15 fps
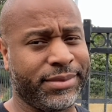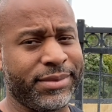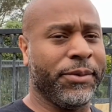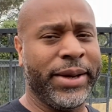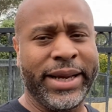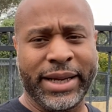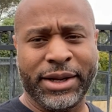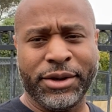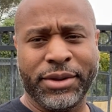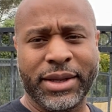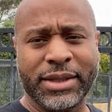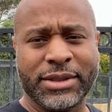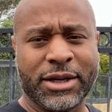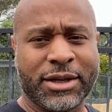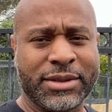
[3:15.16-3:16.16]
we can do
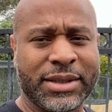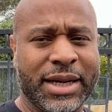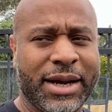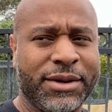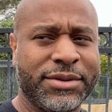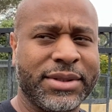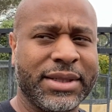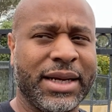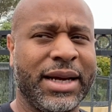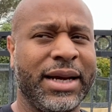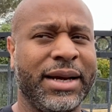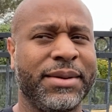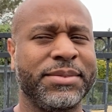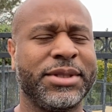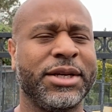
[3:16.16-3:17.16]
this ourselves.
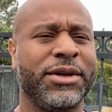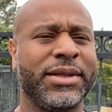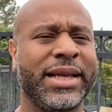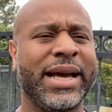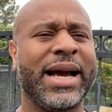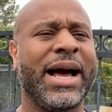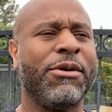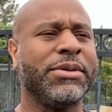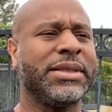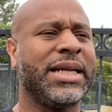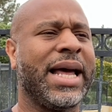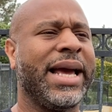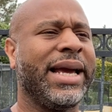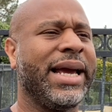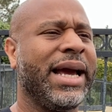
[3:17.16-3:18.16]
Um, so the thing I was
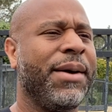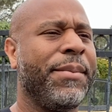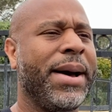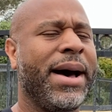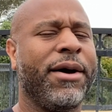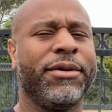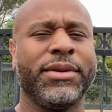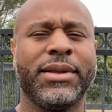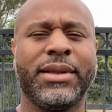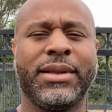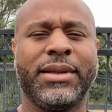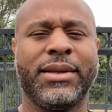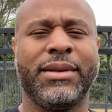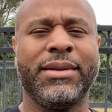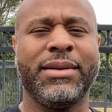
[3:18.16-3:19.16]
liking about
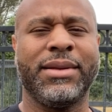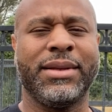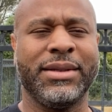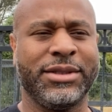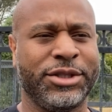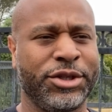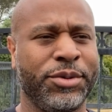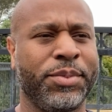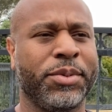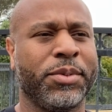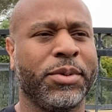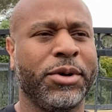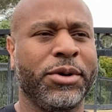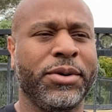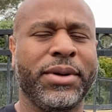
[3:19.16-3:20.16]
the
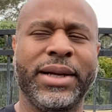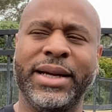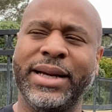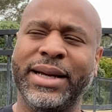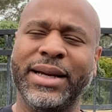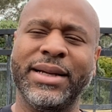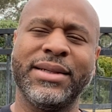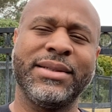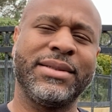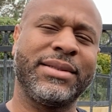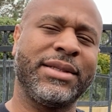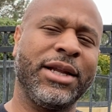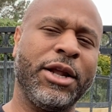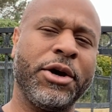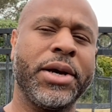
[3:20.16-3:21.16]
Subaru is
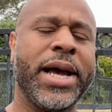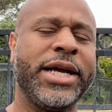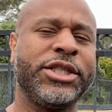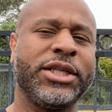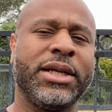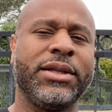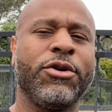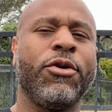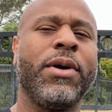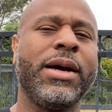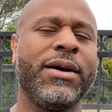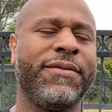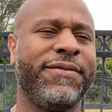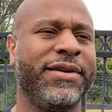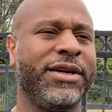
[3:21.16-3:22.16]
the location of the
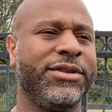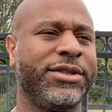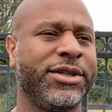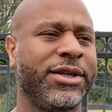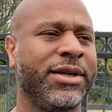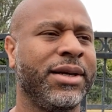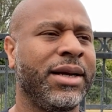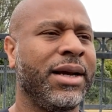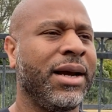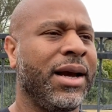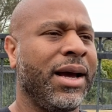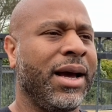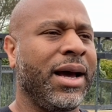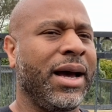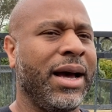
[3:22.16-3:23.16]
oil filter.
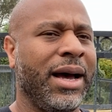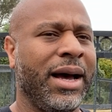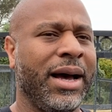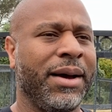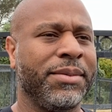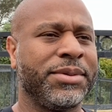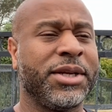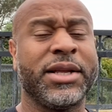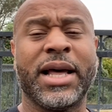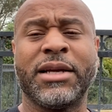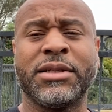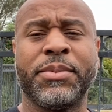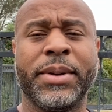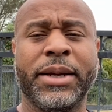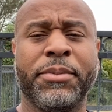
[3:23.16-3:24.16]
Um, so that
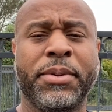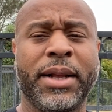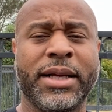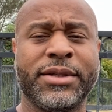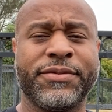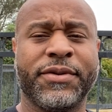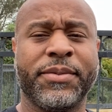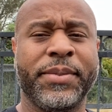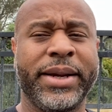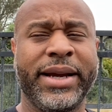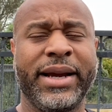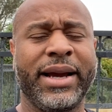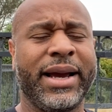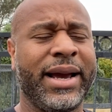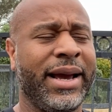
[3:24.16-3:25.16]
was a big plus for
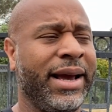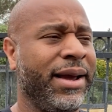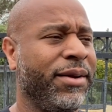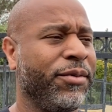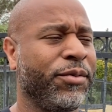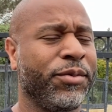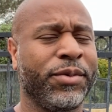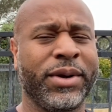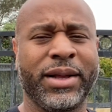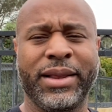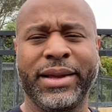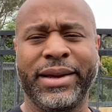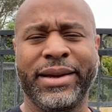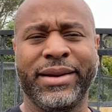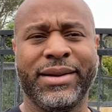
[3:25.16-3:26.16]
me, and
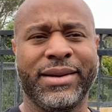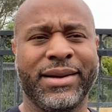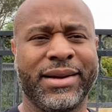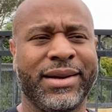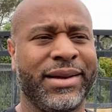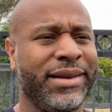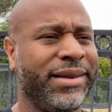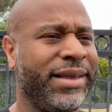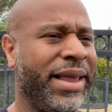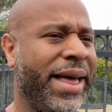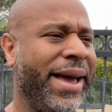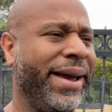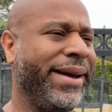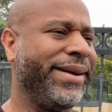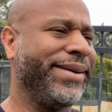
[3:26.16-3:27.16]
really,
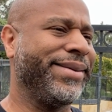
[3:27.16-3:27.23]
like,